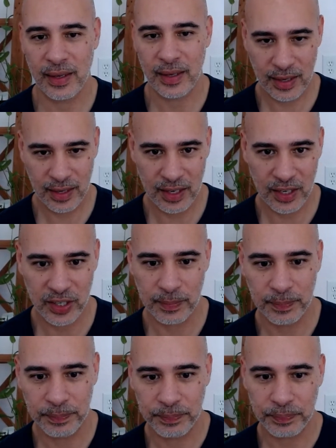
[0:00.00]
condition.
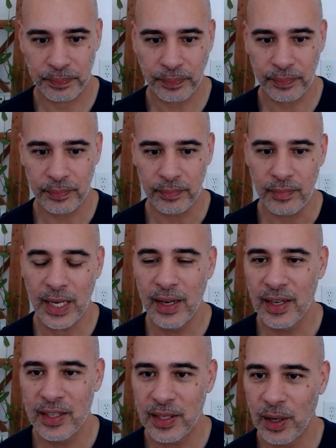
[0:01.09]

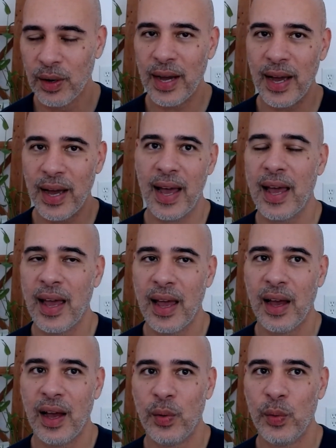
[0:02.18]
So
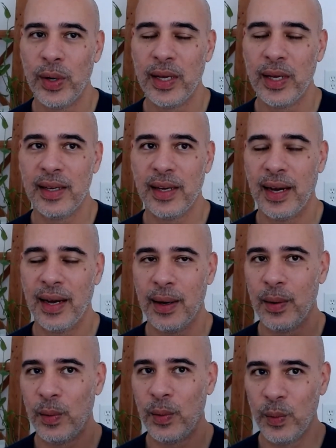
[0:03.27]
we
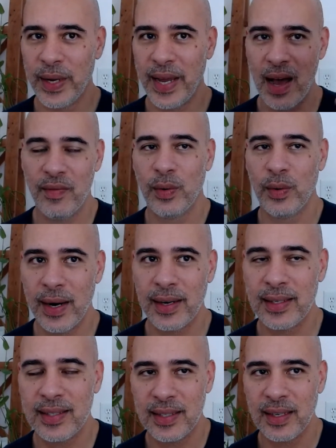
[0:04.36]
have
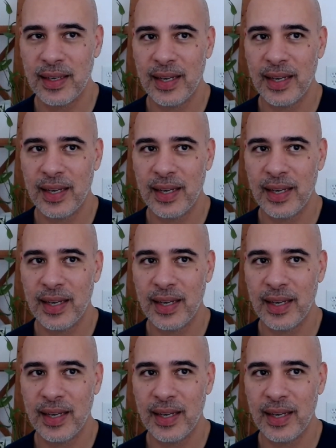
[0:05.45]
awareness.